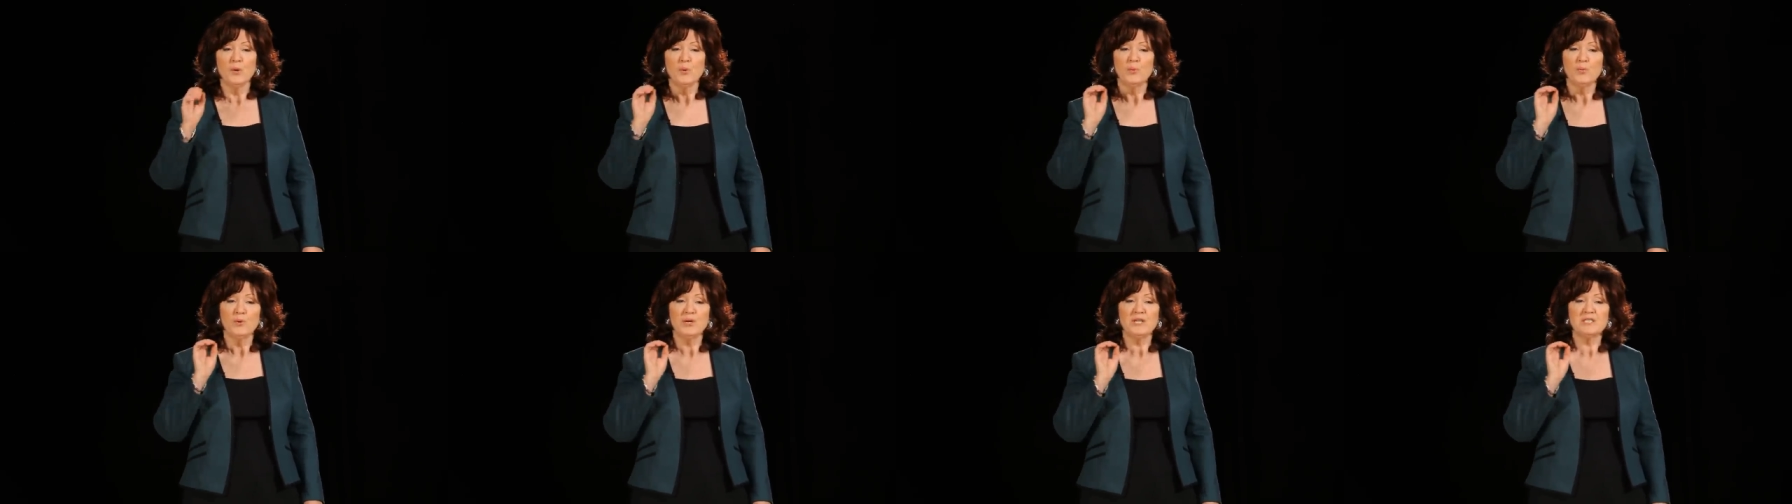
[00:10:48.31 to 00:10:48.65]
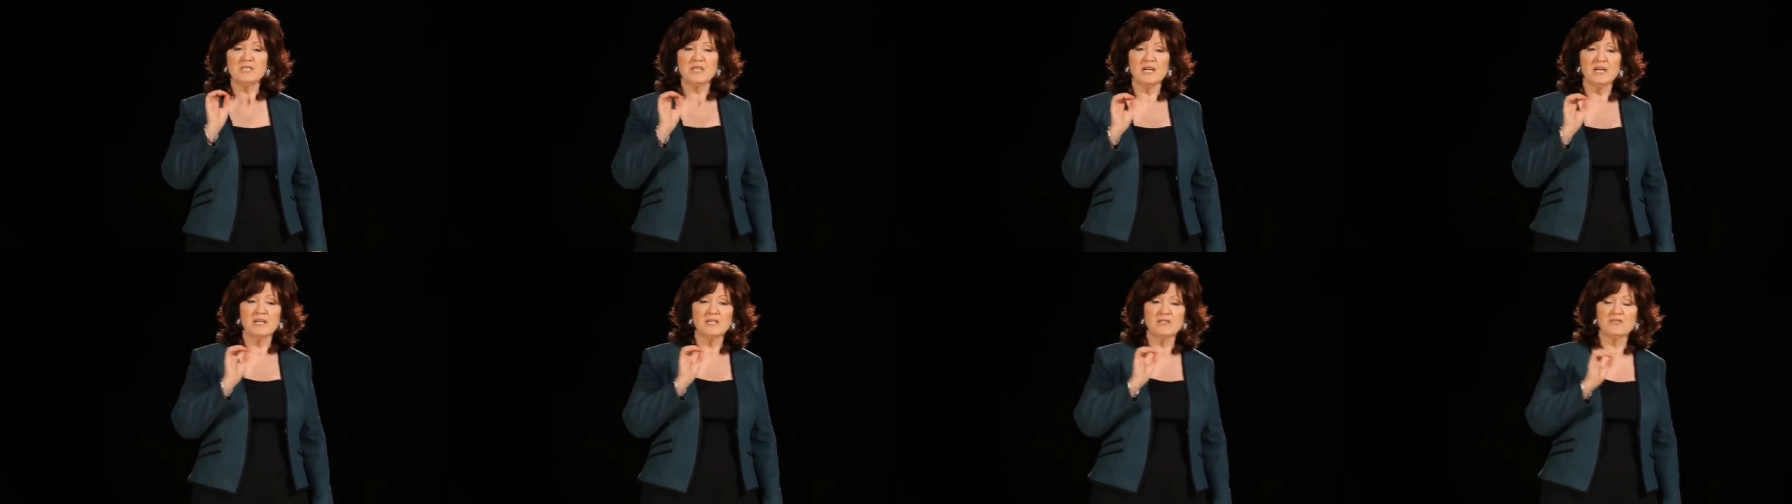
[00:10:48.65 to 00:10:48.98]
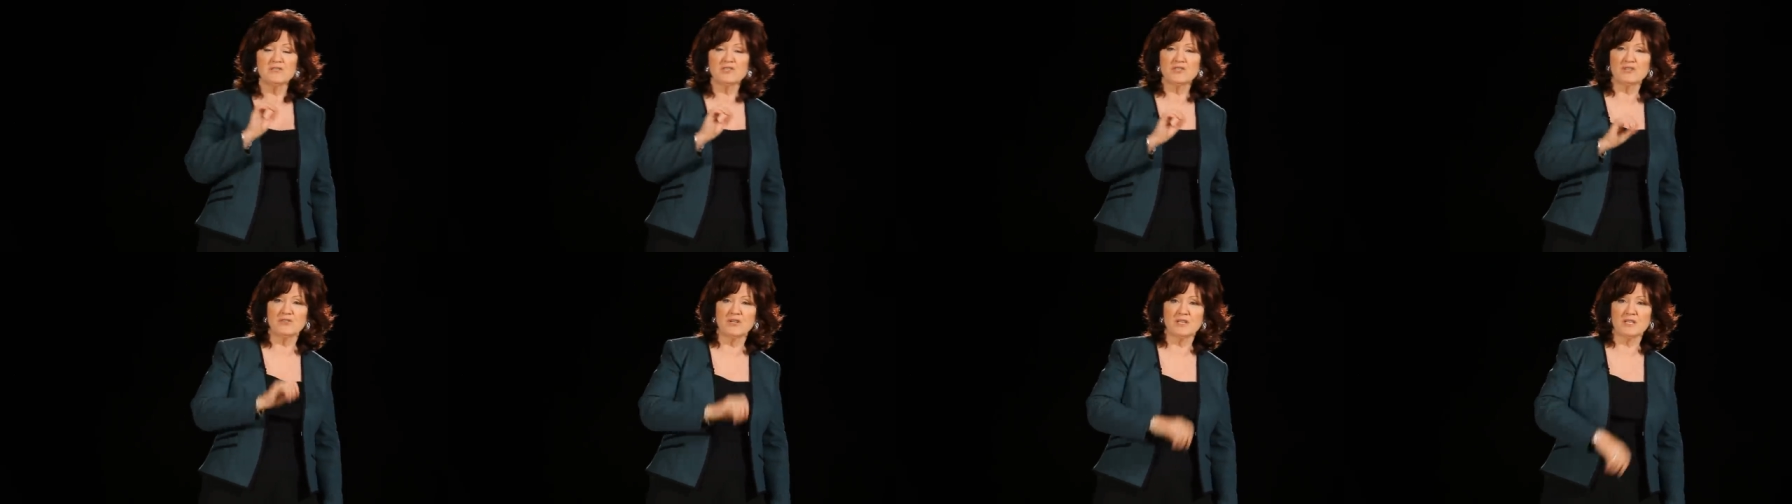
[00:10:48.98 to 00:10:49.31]
We tell
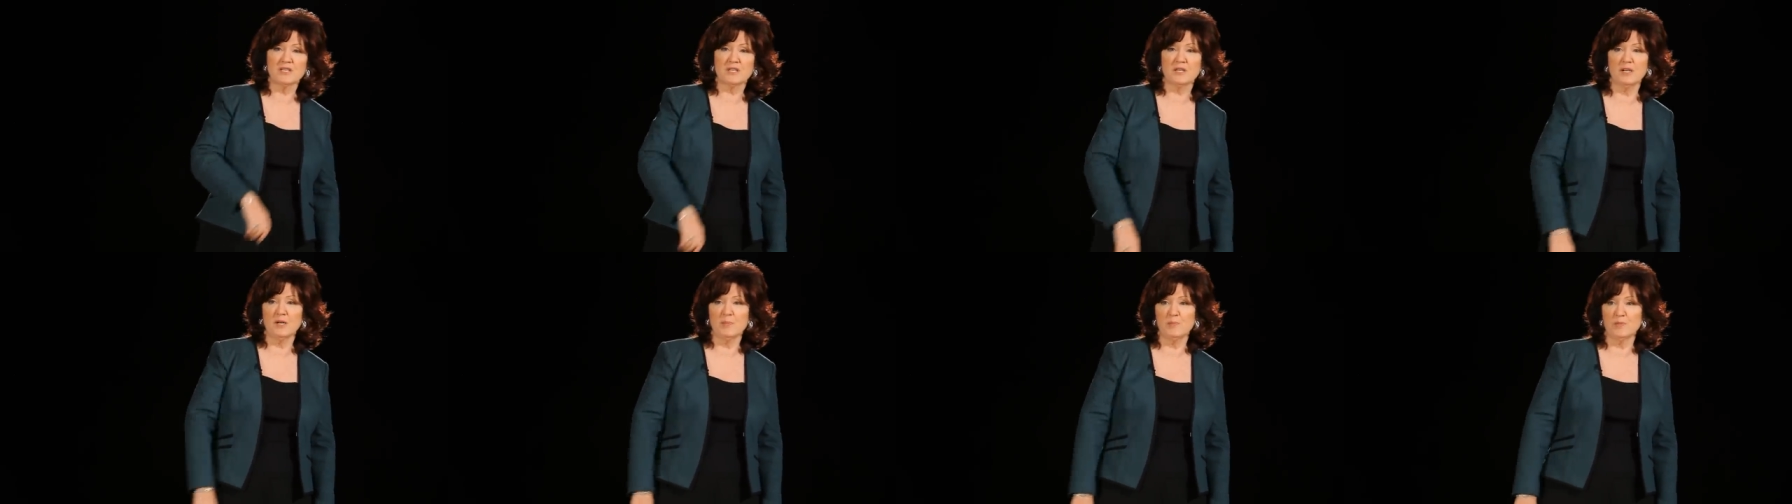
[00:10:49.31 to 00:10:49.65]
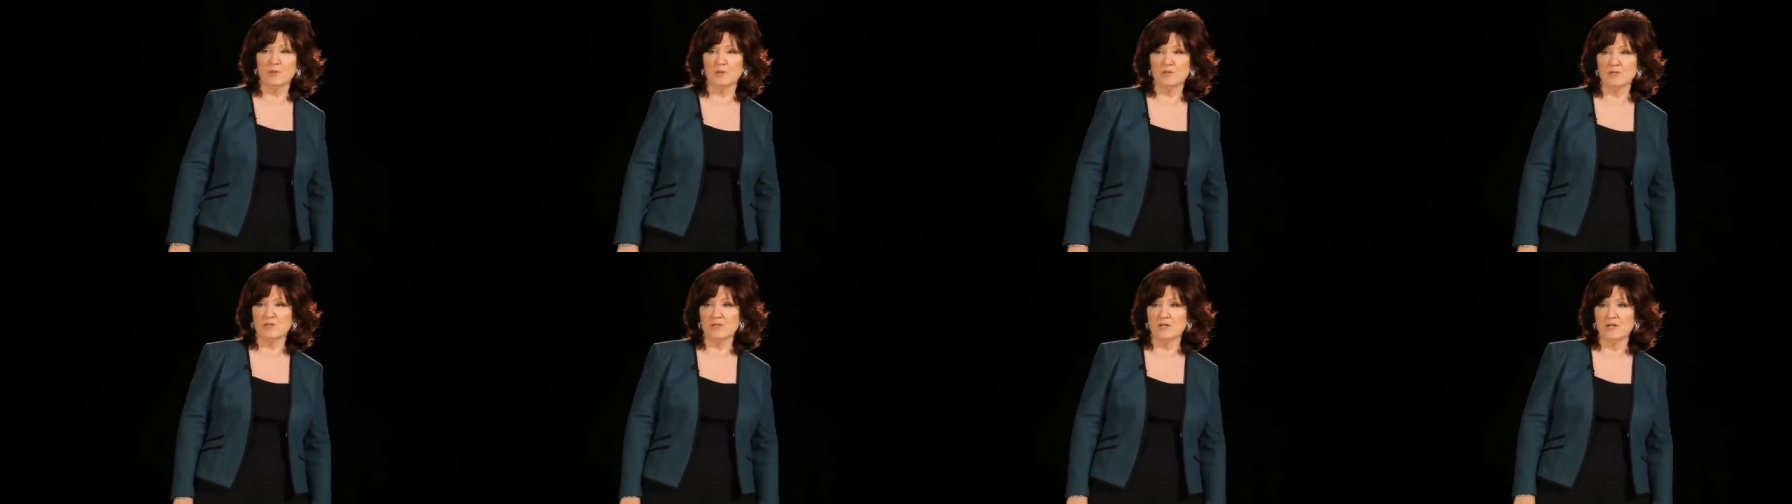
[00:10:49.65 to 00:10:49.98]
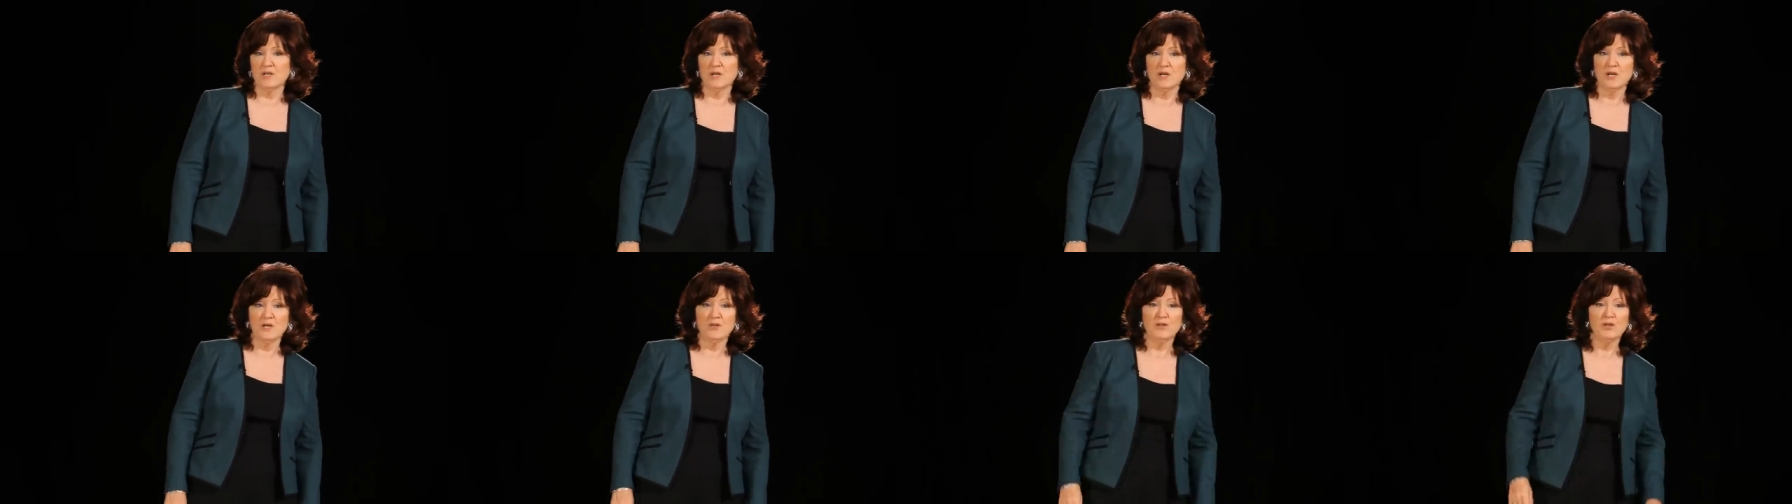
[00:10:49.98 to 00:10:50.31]
distressed couples
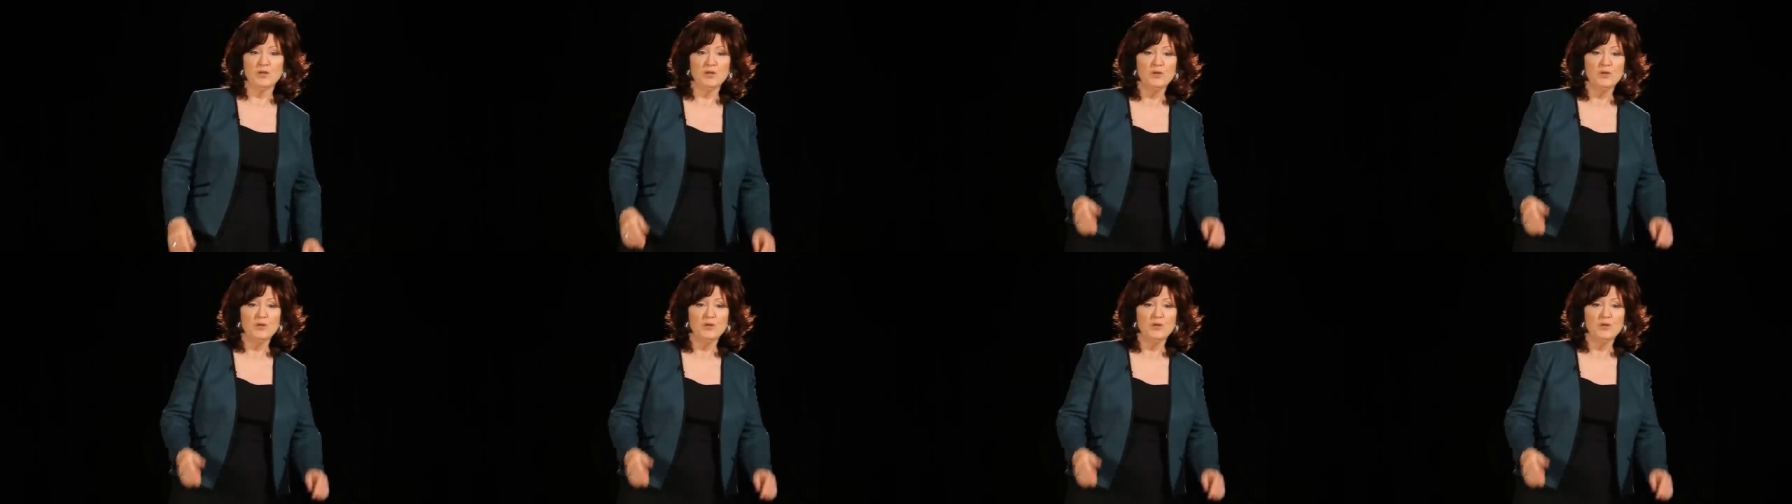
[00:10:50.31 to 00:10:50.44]
the